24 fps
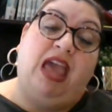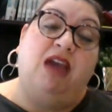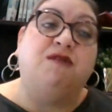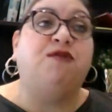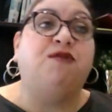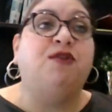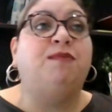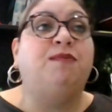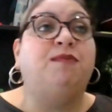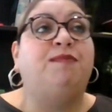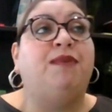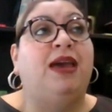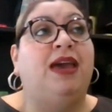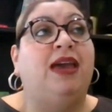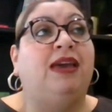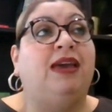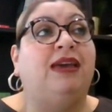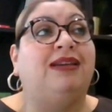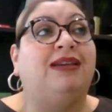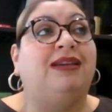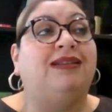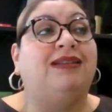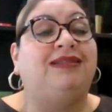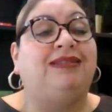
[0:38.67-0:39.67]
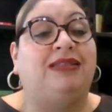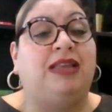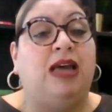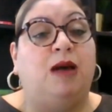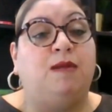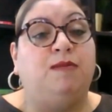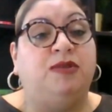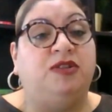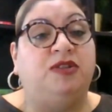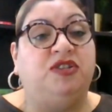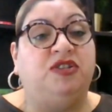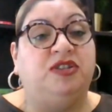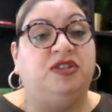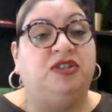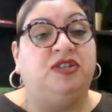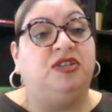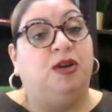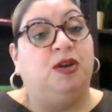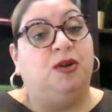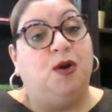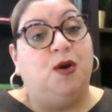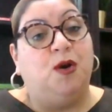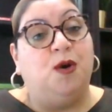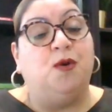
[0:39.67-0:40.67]
Every bank establishes
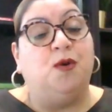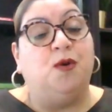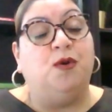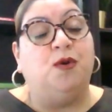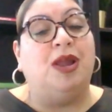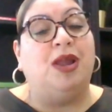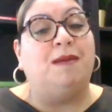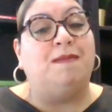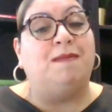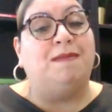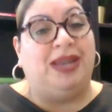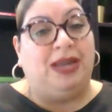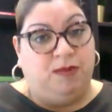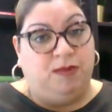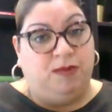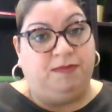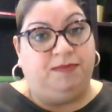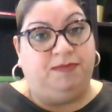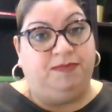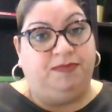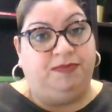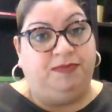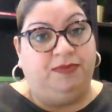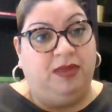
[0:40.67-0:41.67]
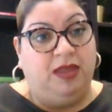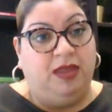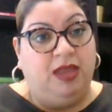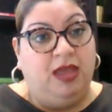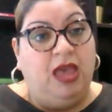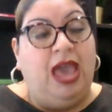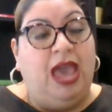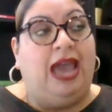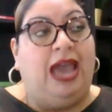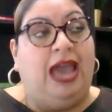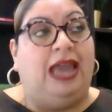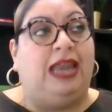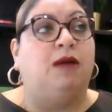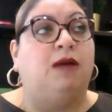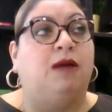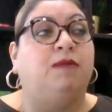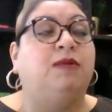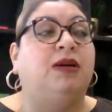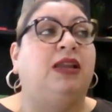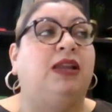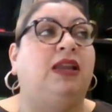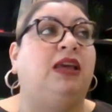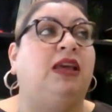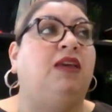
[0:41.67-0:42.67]
their own minimum. And
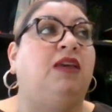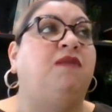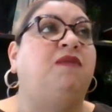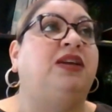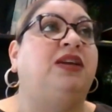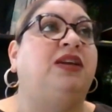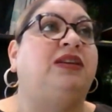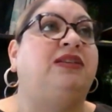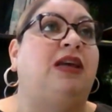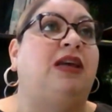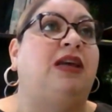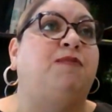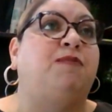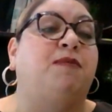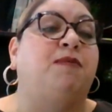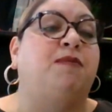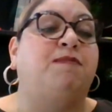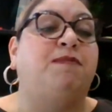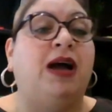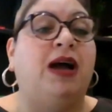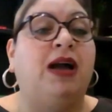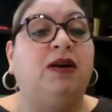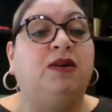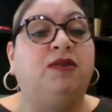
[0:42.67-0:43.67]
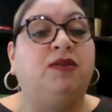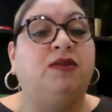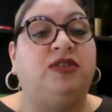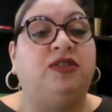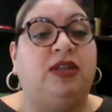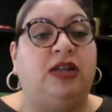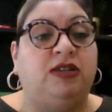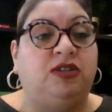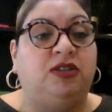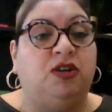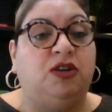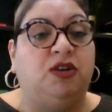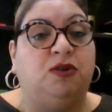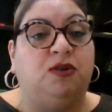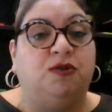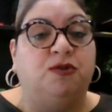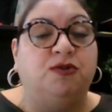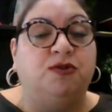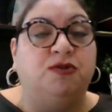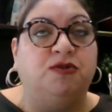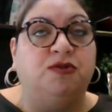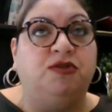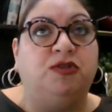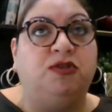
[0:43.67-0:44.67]
I'm going to give you an example. Banco Santa
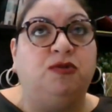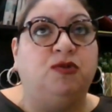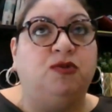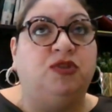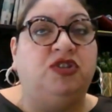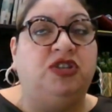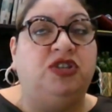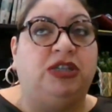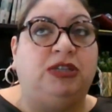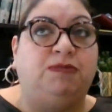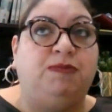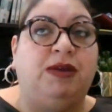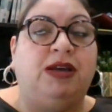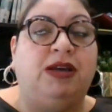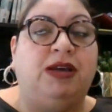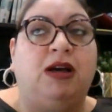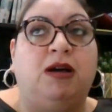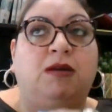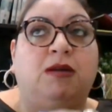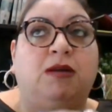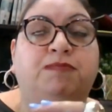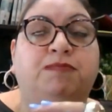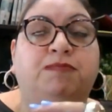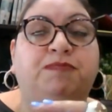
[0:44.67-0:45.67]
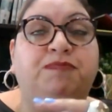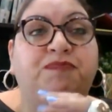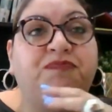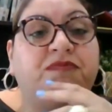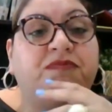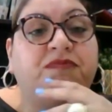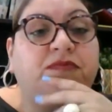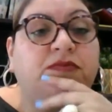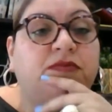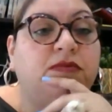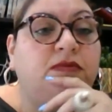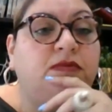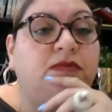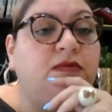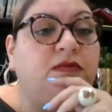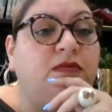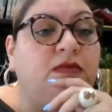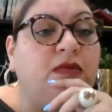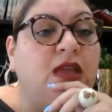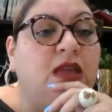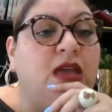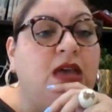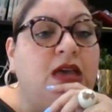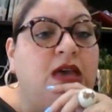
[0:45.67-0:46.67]
Cruz, which has become
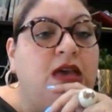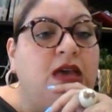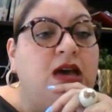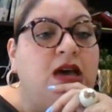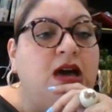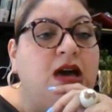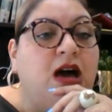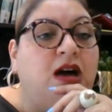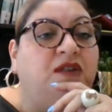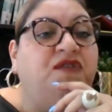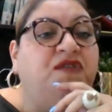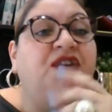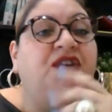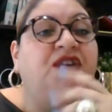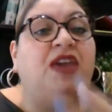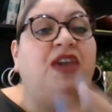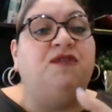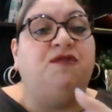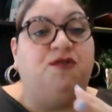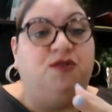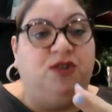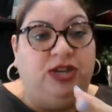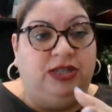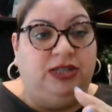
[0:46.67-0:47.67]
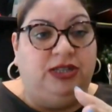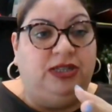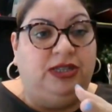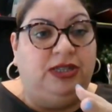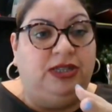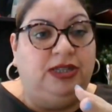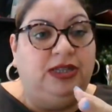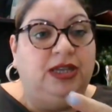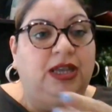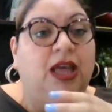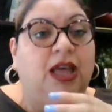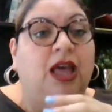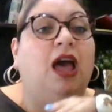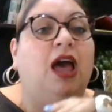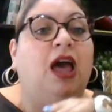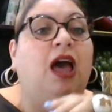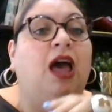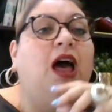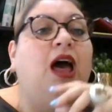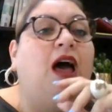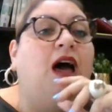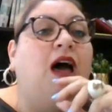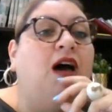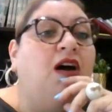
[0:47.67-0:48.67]
a favorite
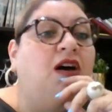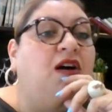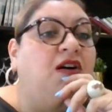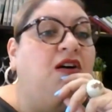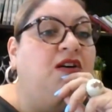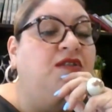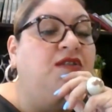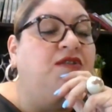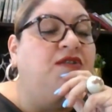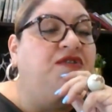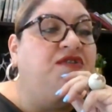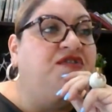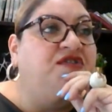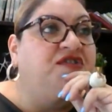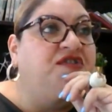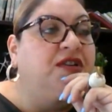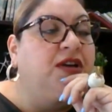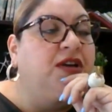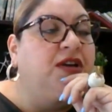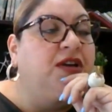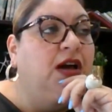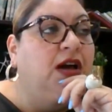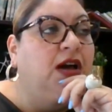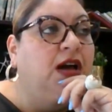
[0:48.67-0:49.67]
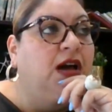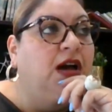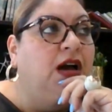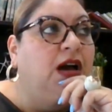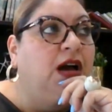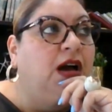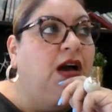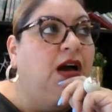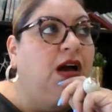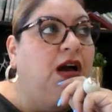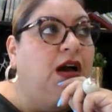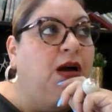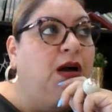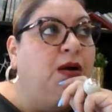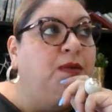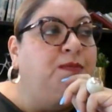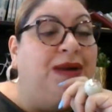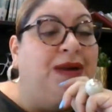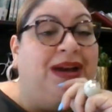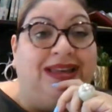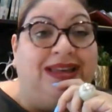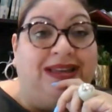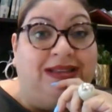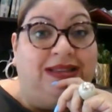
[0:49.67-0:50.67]
of
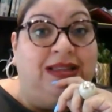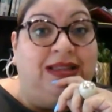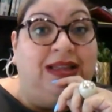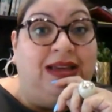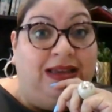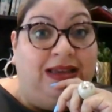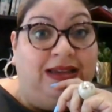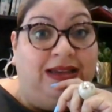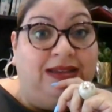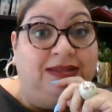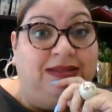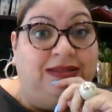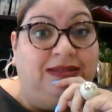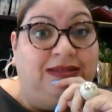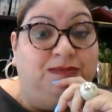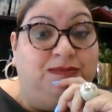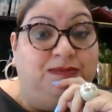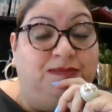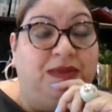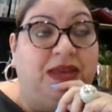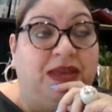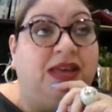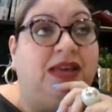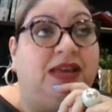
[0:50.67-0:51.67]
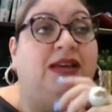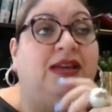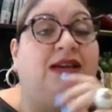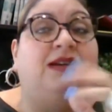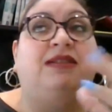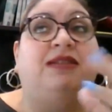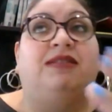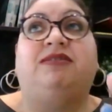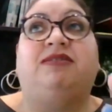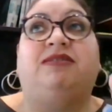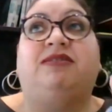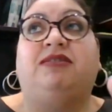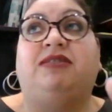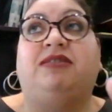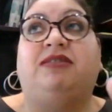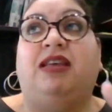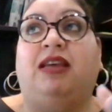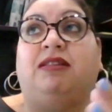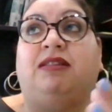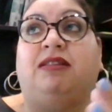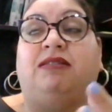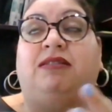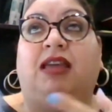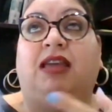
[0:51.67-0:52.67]
my clients because
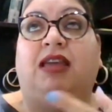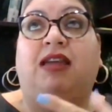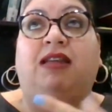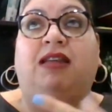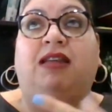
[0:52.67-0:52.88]
they